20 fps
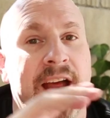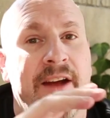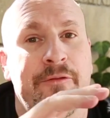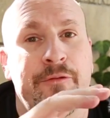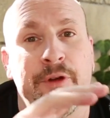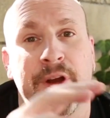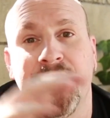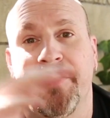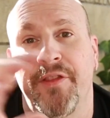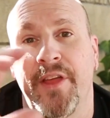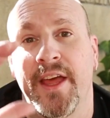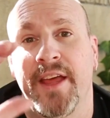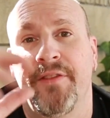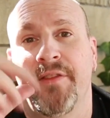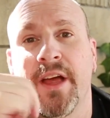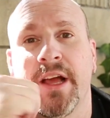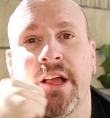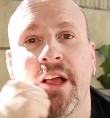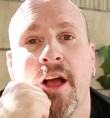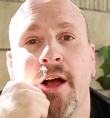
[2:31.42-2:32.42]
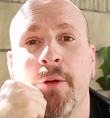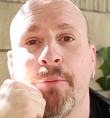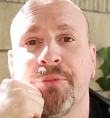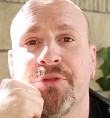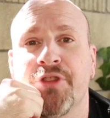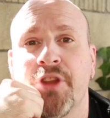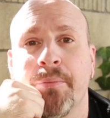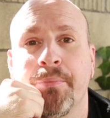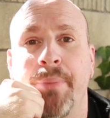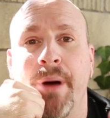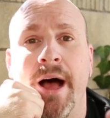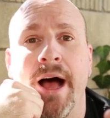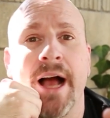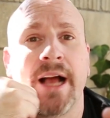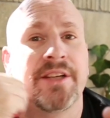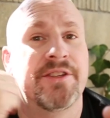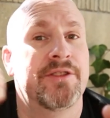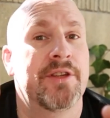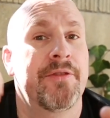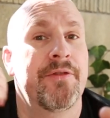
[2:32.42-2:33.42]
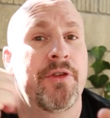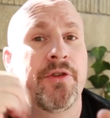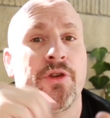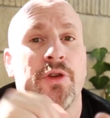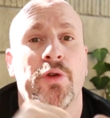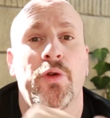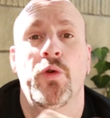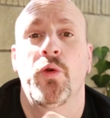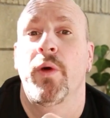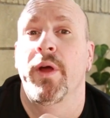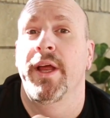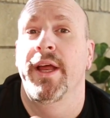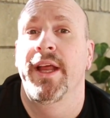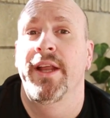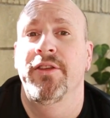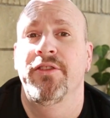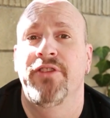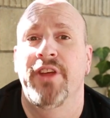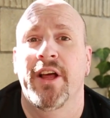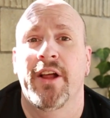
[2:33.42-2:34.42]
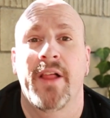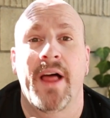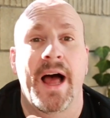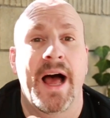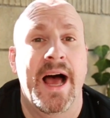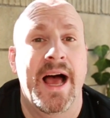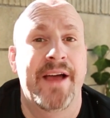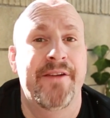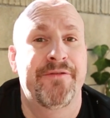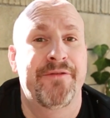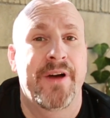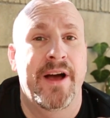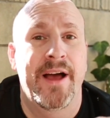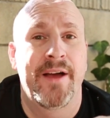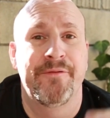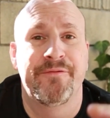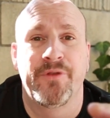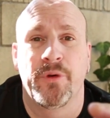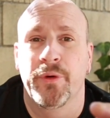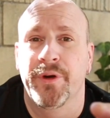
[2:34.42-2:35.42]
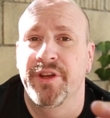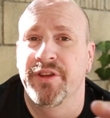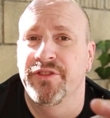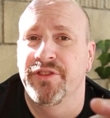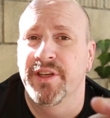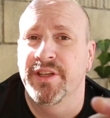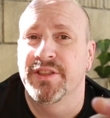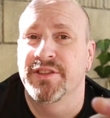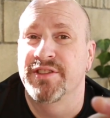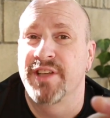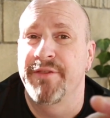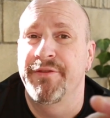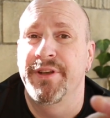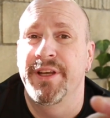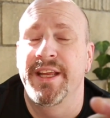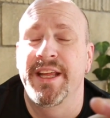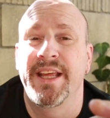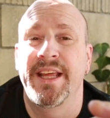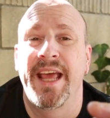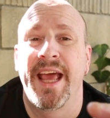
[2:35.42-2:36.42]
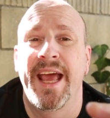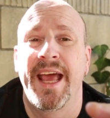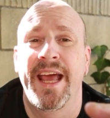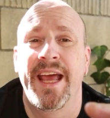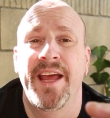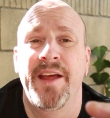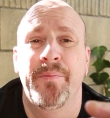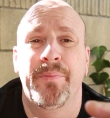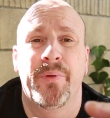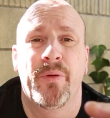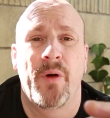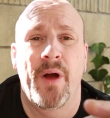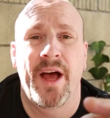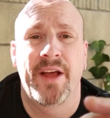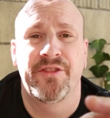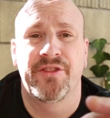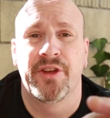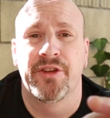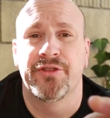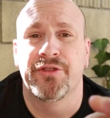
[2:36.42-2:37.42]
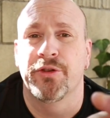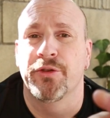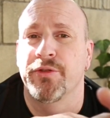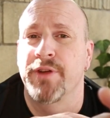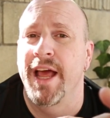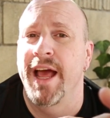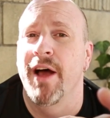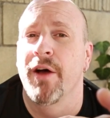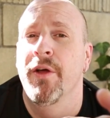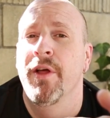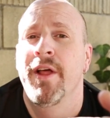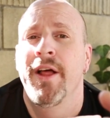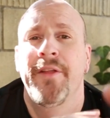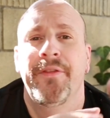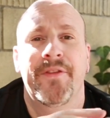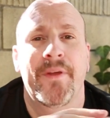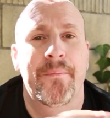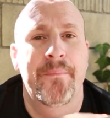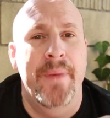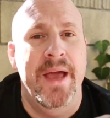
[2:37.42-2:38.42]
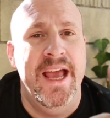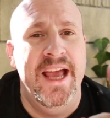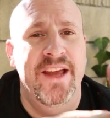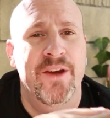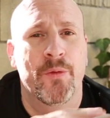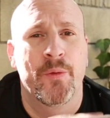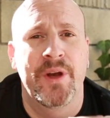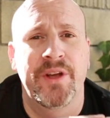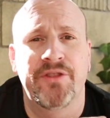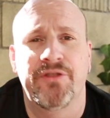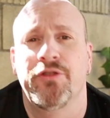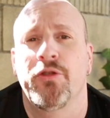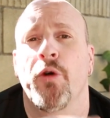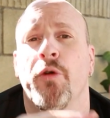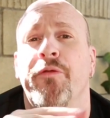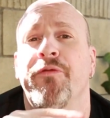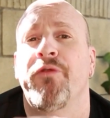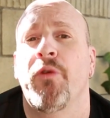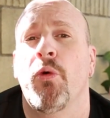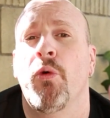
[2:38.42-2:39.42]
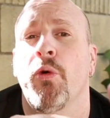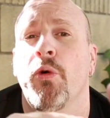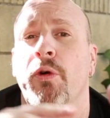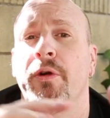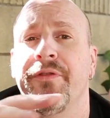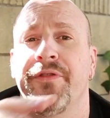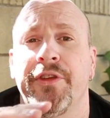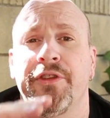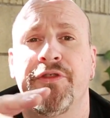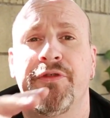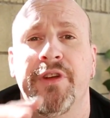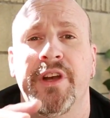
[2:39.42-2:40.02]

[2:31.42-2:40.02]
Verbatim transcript: Everything that comes in the box in the new Intel i five forty-six seventy K processor. Now, the main reason, though, for this